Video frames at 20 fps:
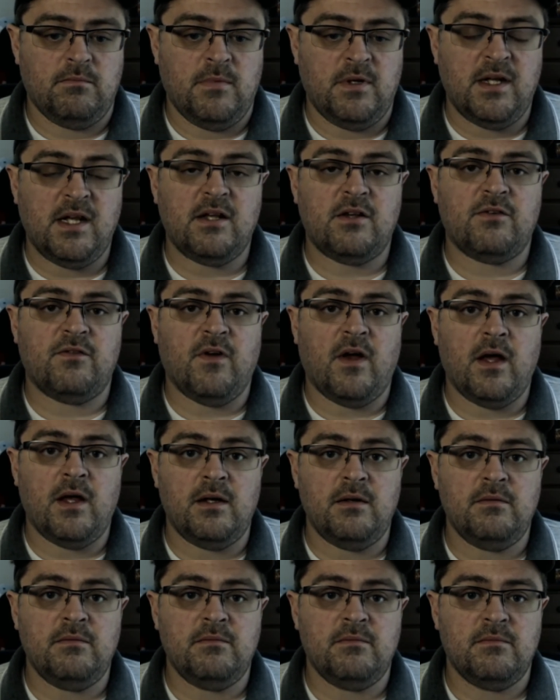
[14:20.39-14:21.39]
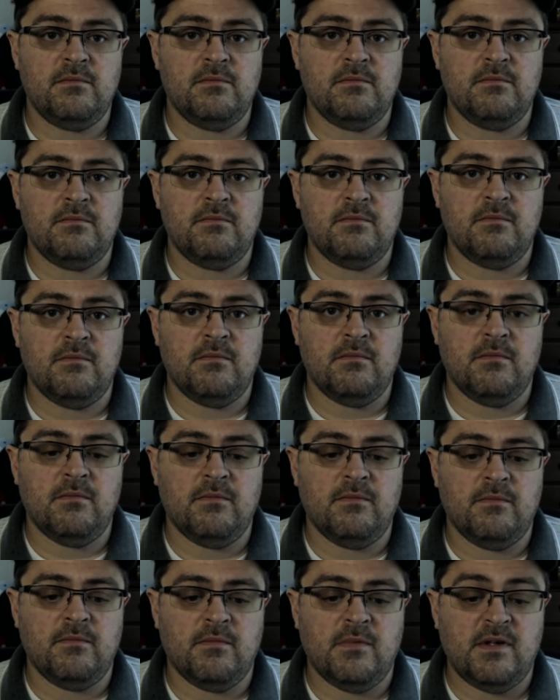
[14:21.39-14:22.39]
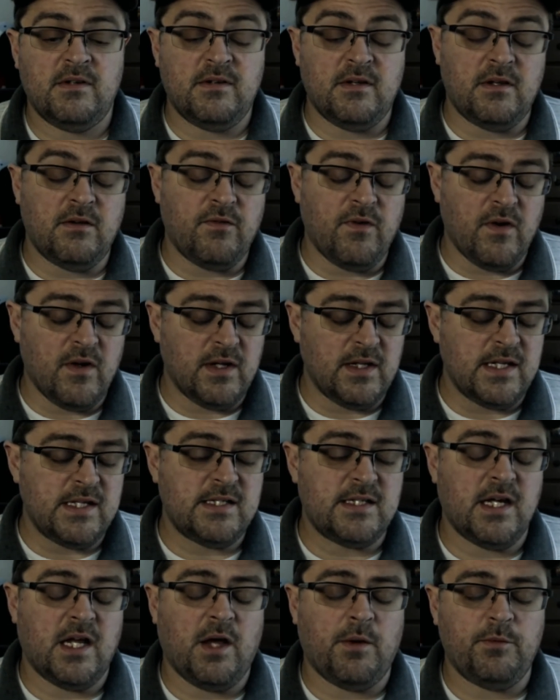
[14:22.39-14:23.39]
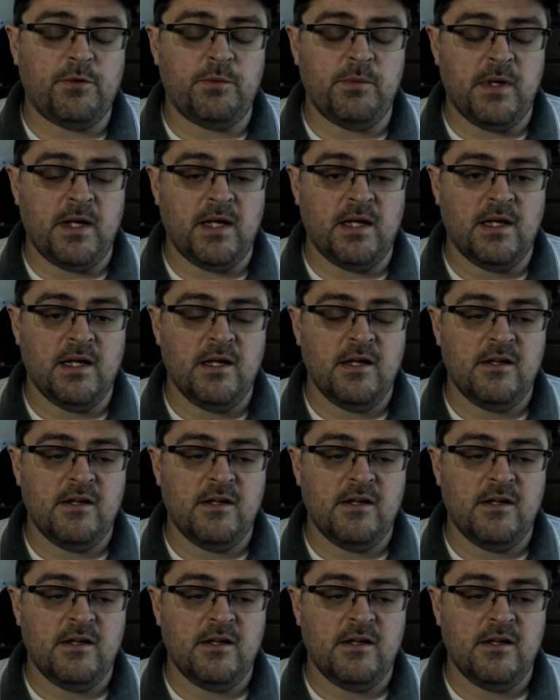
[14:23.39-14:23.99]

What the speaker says: That's fine, because at the very least it helps me